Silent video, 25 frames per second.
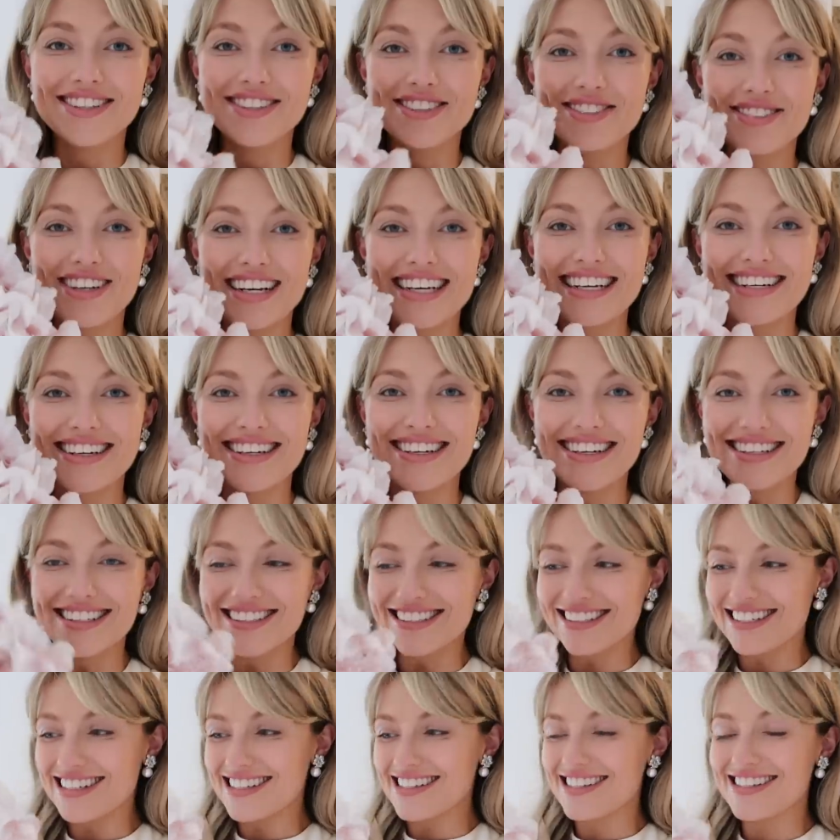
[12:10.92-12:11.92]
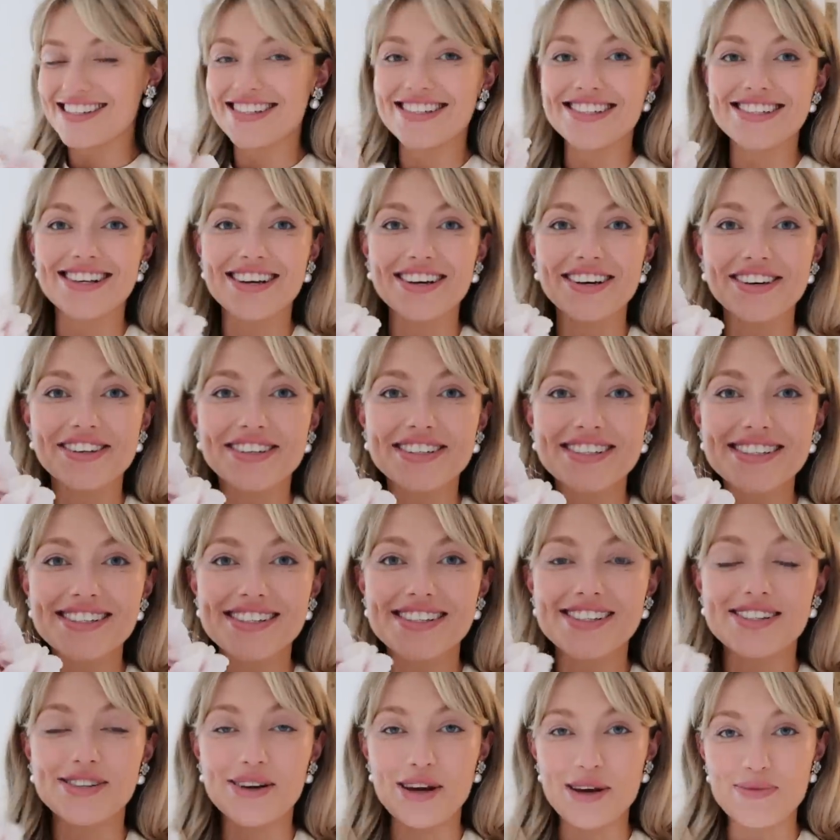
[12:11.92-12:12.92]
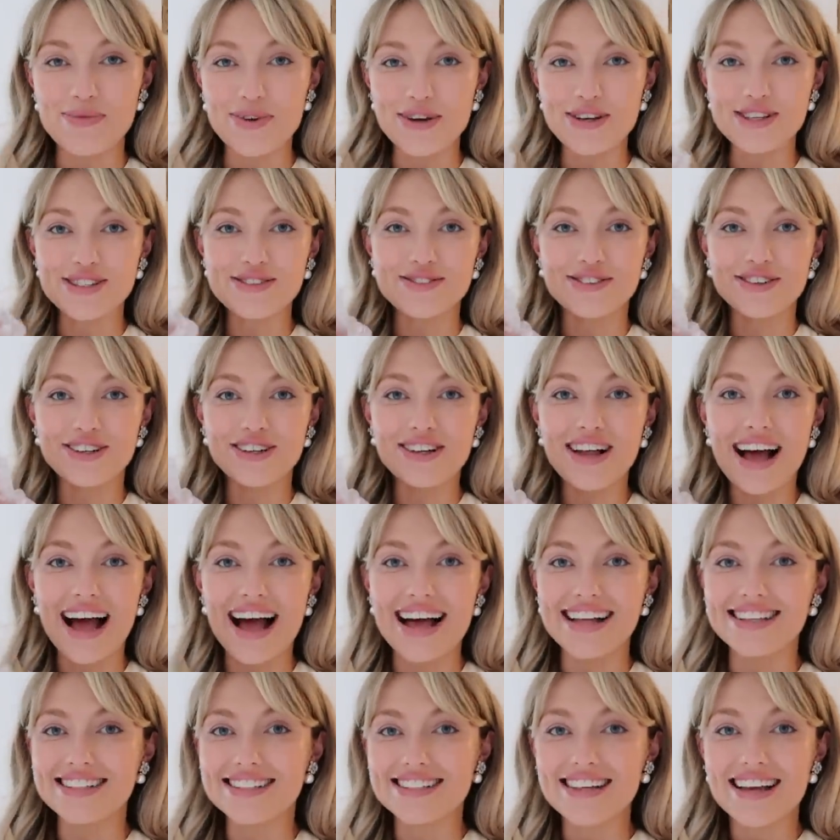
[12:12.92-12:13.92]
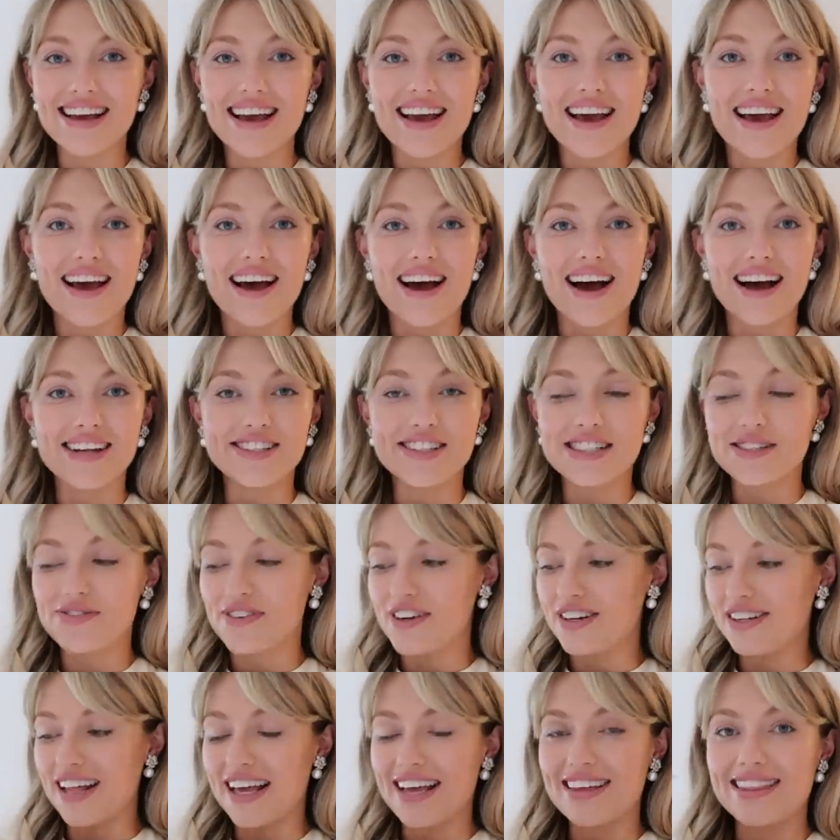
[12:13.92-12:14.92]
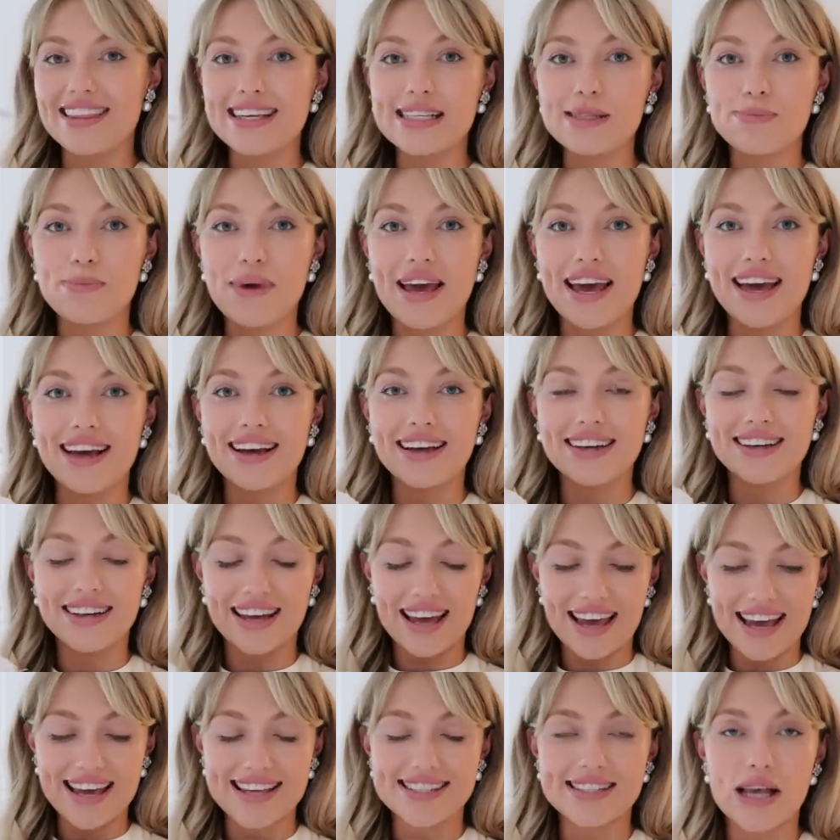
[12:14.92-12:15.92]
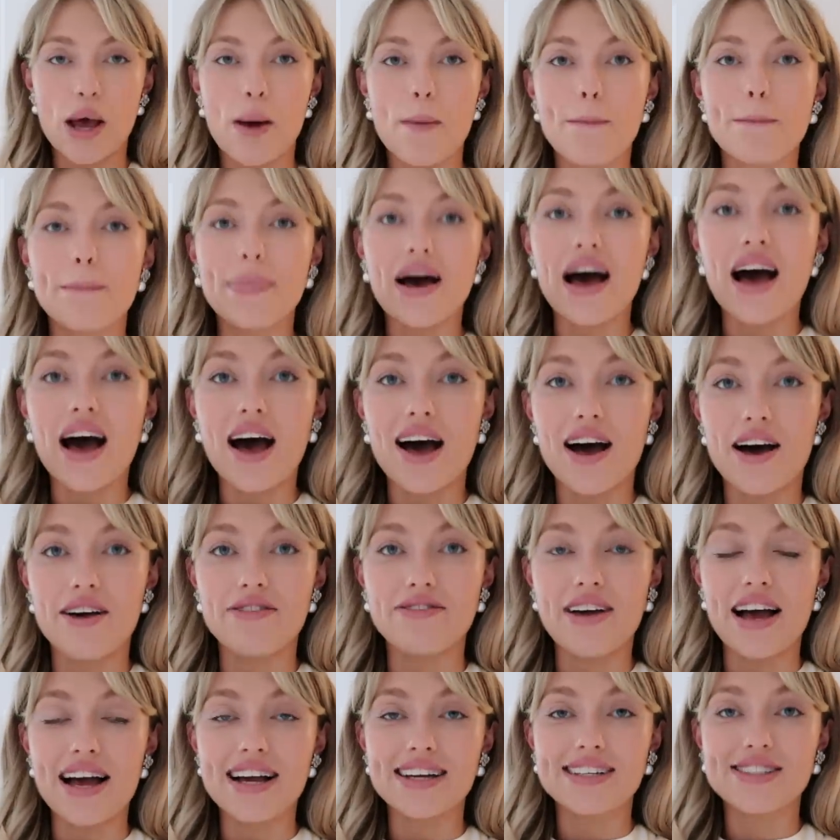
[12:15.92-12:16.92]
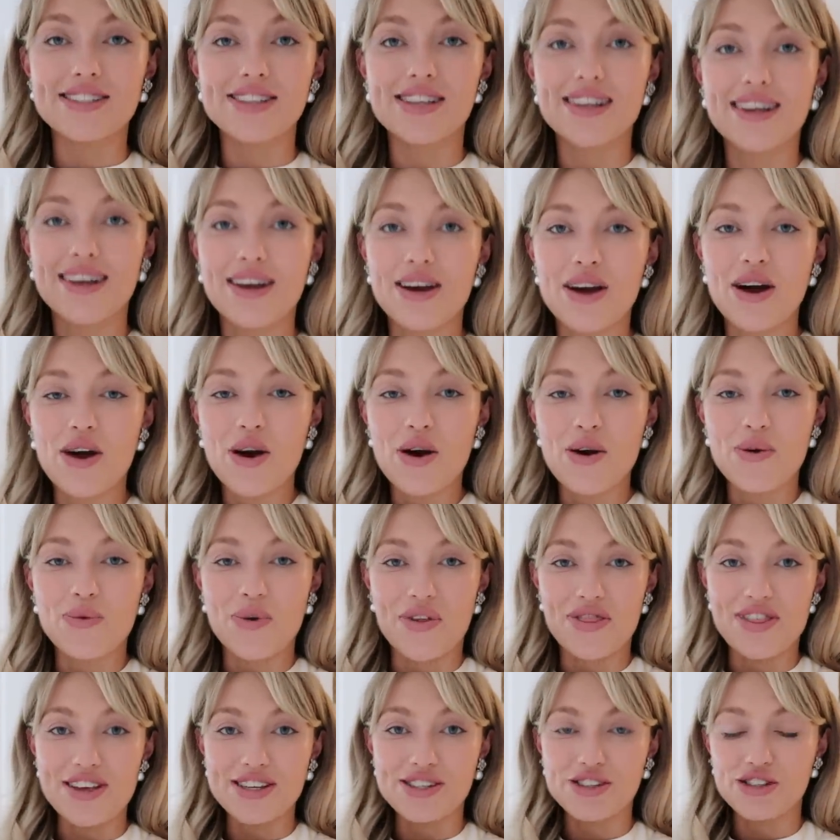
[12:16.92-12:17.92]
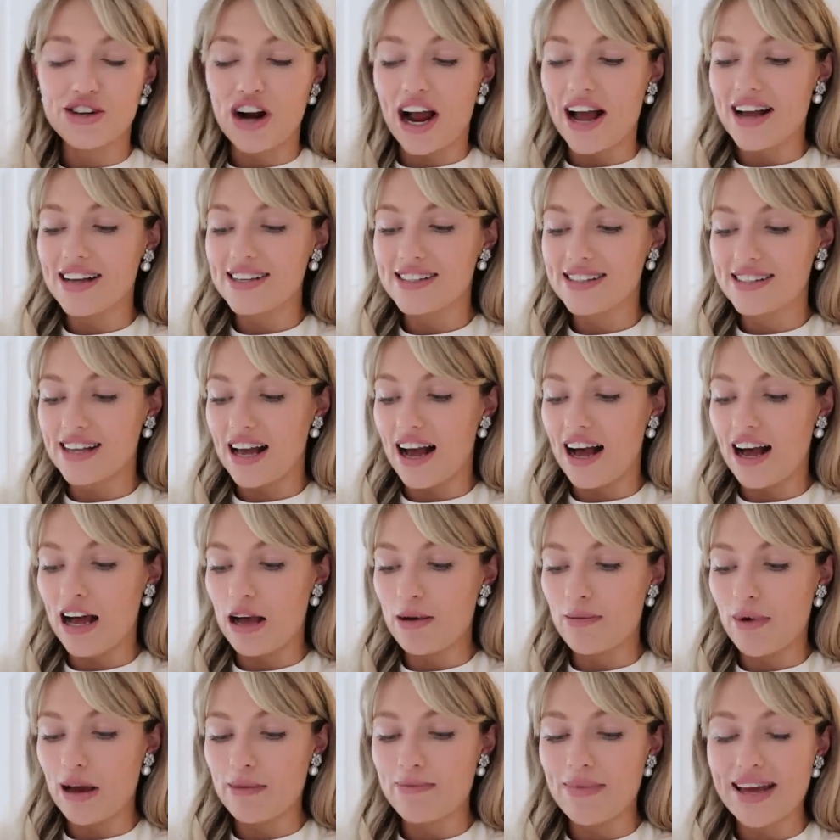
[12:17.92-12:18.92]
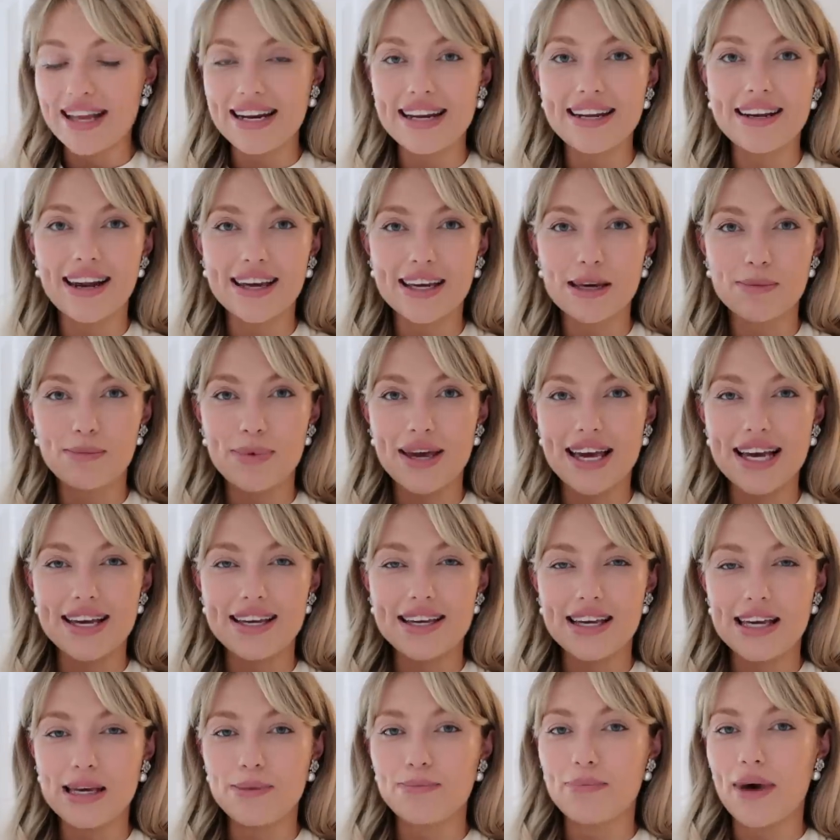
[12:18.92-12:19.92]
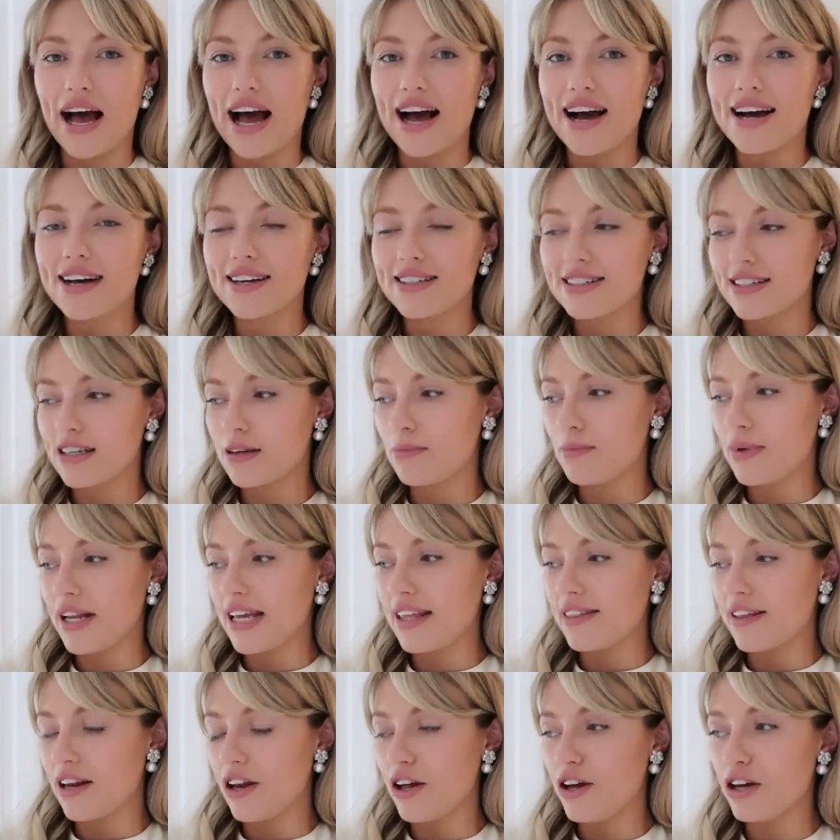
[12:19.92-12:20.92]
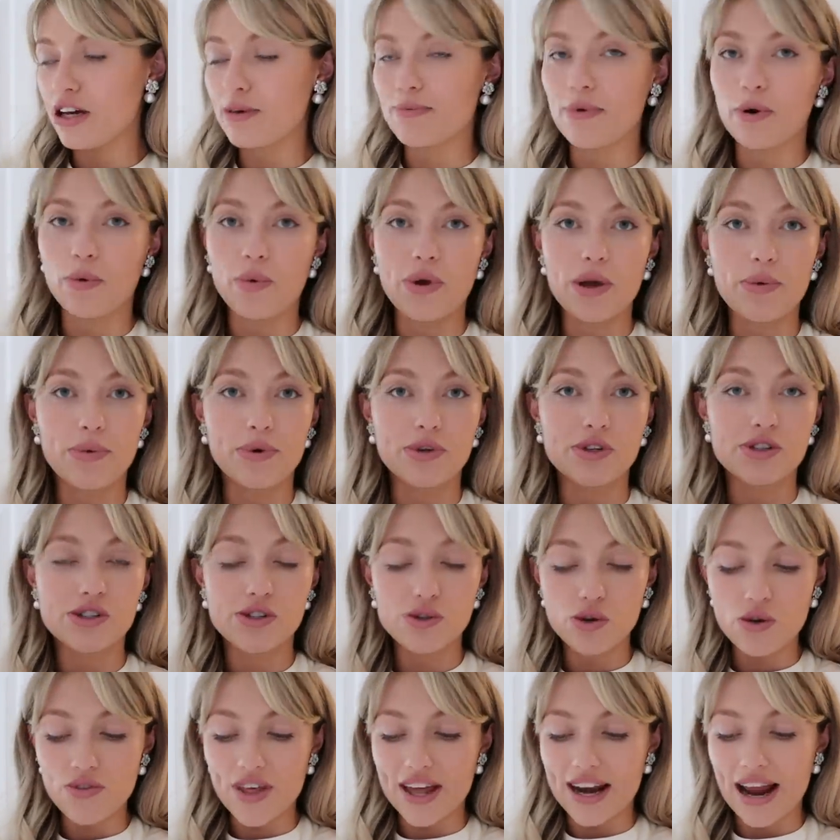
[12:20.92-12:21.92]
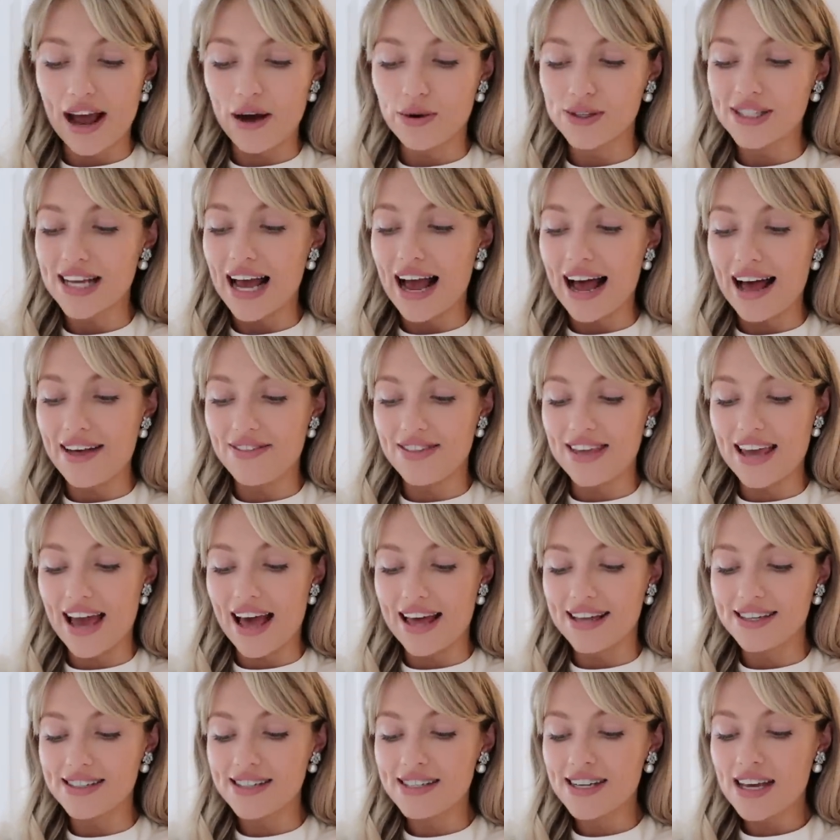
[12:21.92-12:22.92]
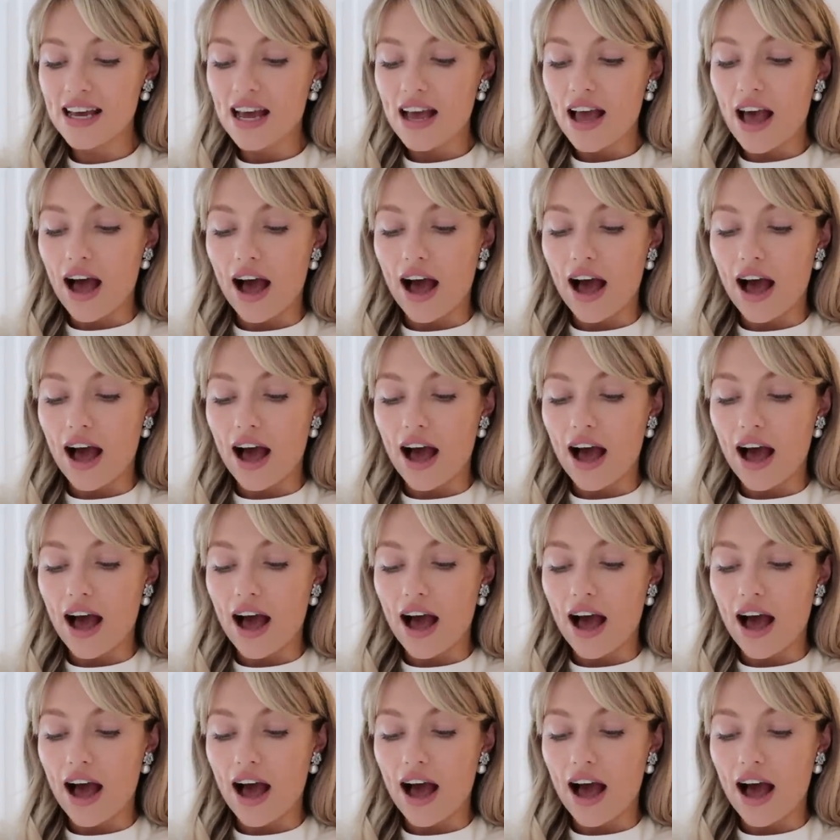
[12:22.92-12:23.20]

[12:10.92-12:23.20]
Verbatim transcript: Oh my gosh, it's so, so beautiful. And I just feel like this pink is perfect with this dress. Um, I may need like a pinky bag to complete the look, but we will sort that out at the end.